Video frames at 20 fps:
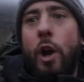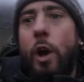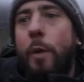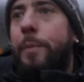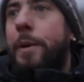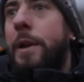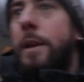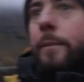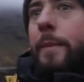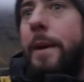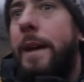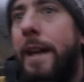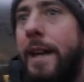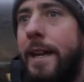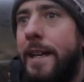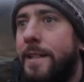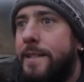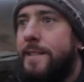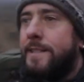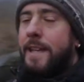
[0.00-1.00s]
hoping
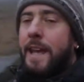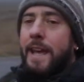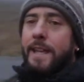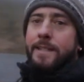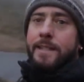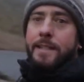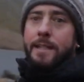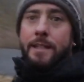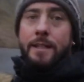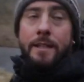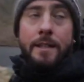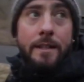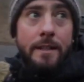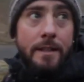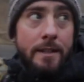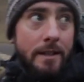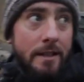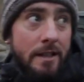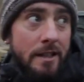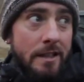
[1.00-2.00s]
mate it said
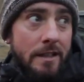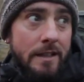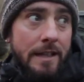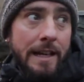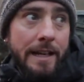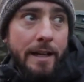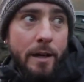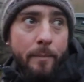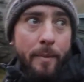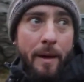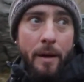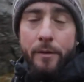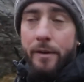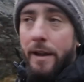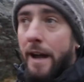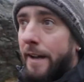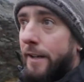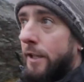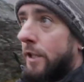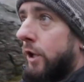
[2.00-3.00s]
like about
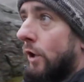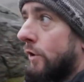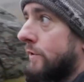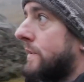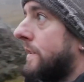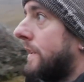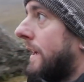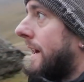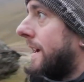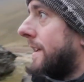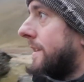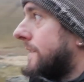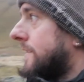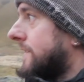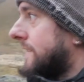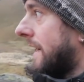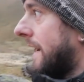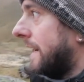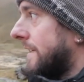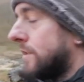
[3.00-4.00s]
nine o'clock tonight the
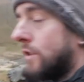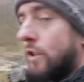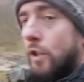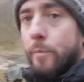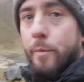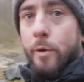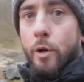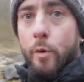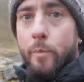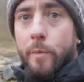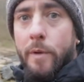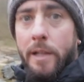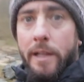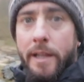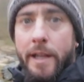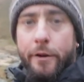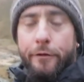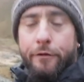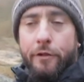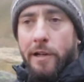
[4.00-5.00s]
skies are going to become
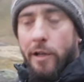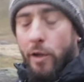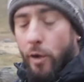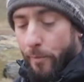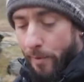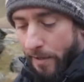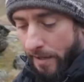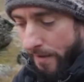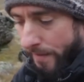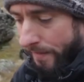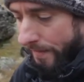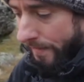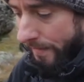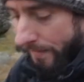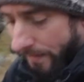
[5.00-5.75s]
clear for a little bit